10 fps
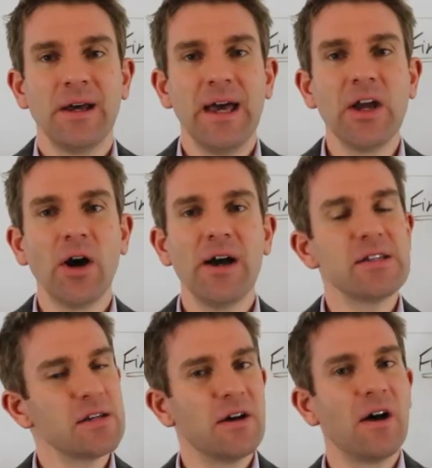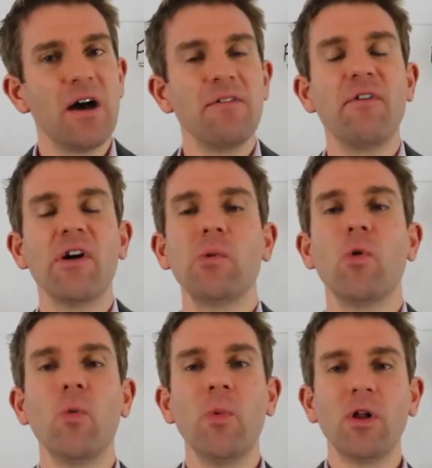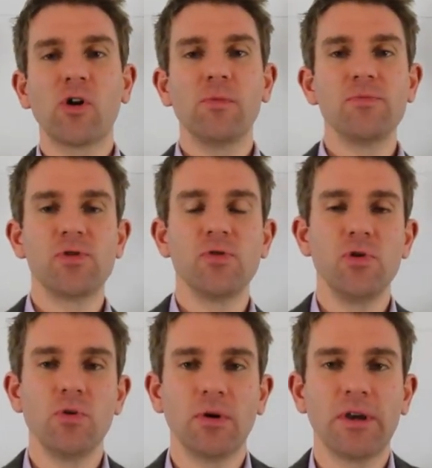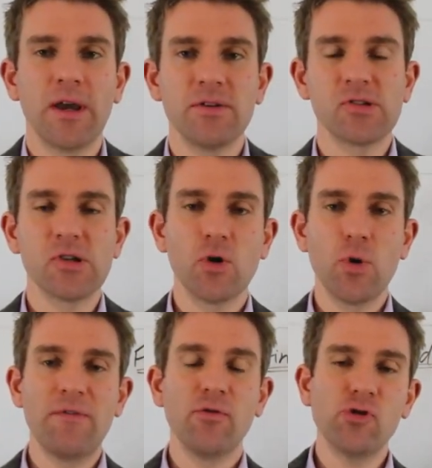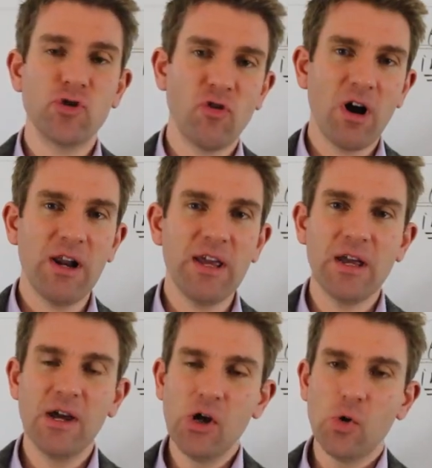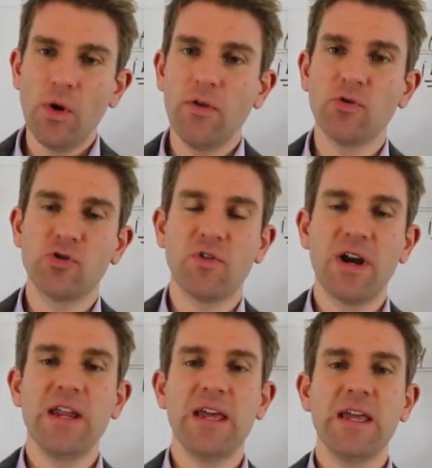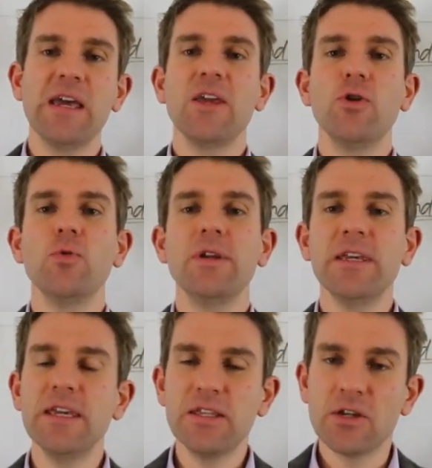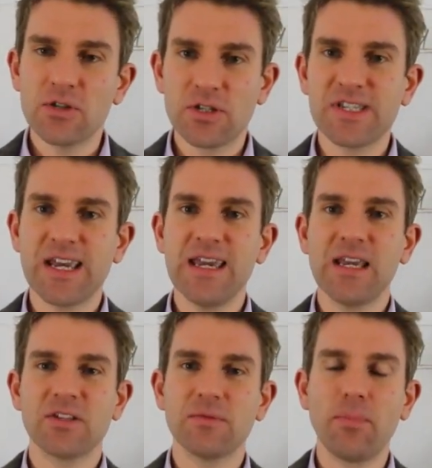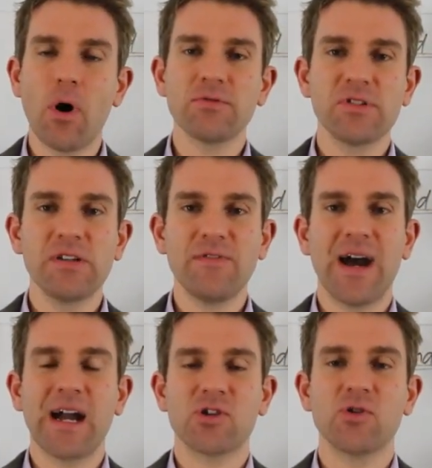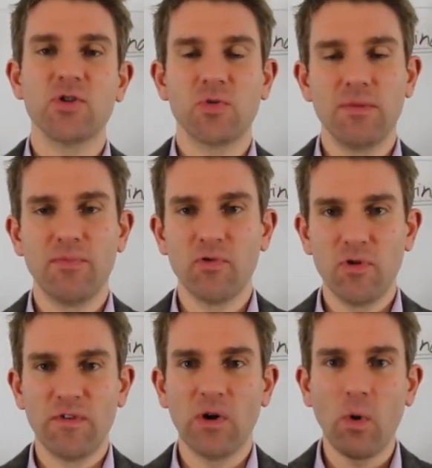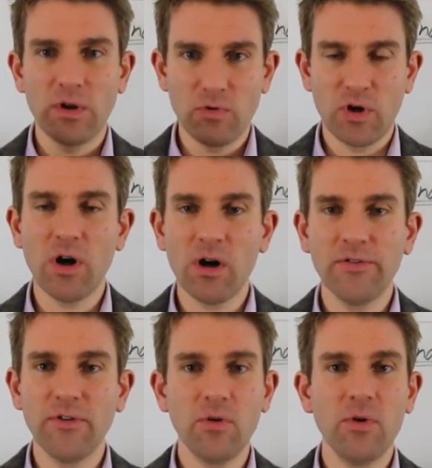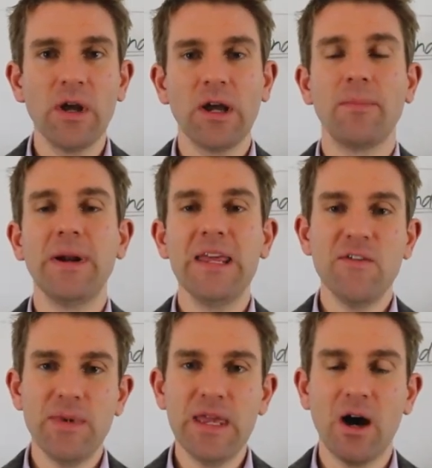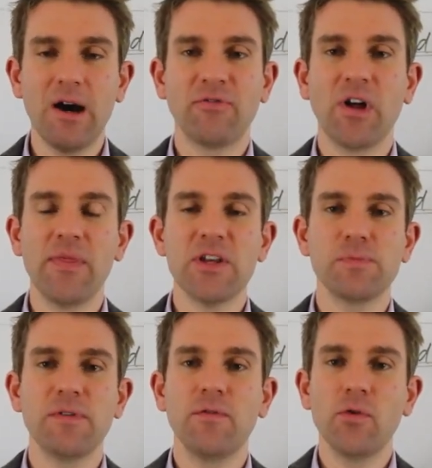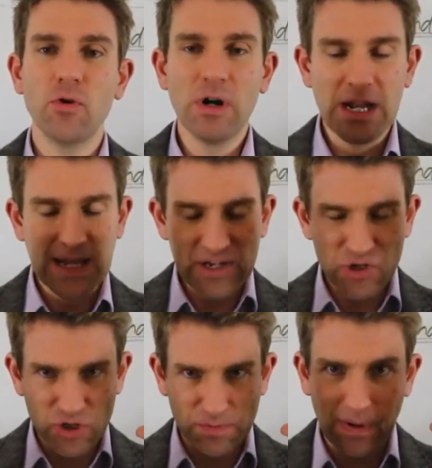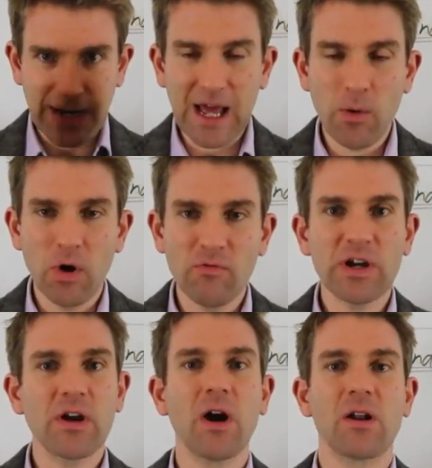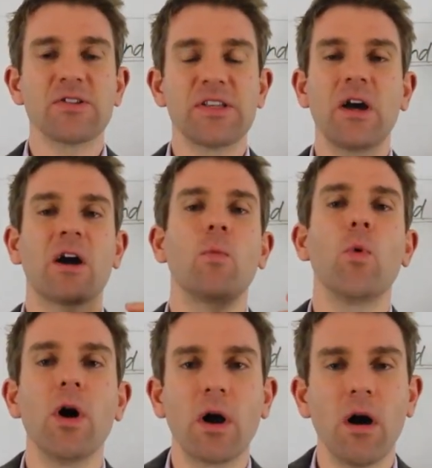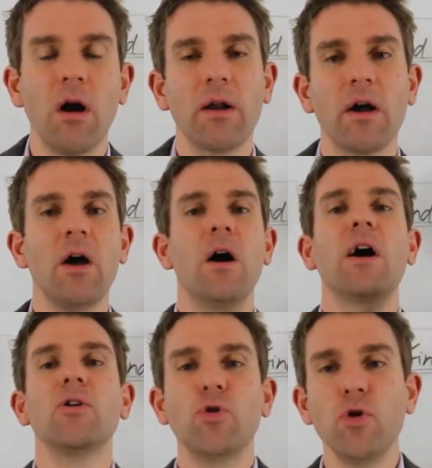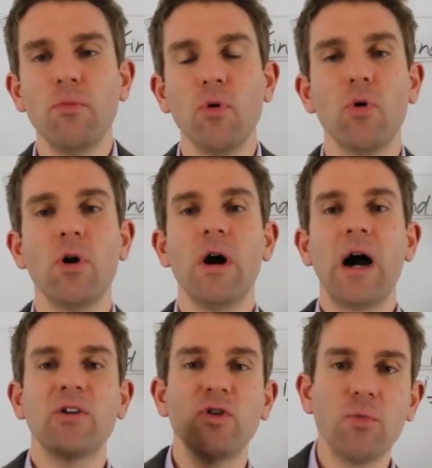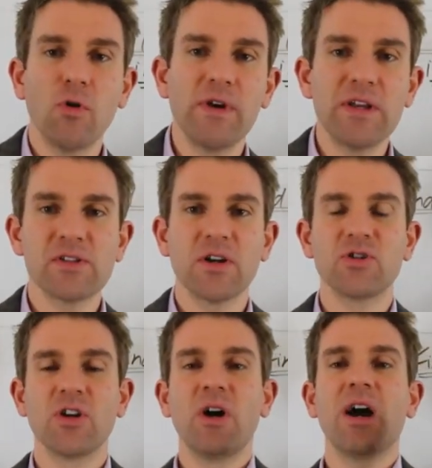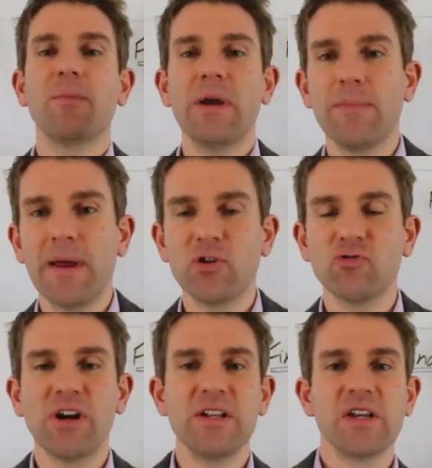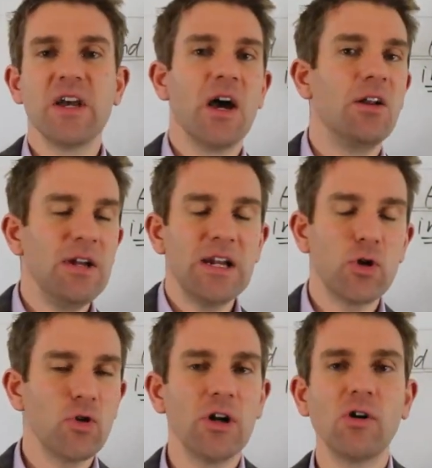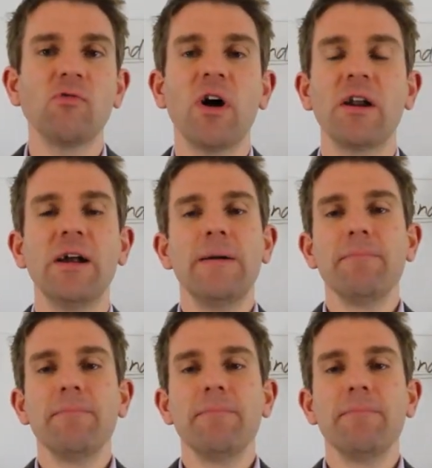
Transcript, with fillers: Hey guys, a very warm welcome to you. Okay, so if you're struggling with your trading, you need to take some positive action to improve it. What you can't do, and believe me, I've done this before, is just plow on regardless. Think I can work harder, I can do more, I can do more research, I can make better trades, I only need a good little run.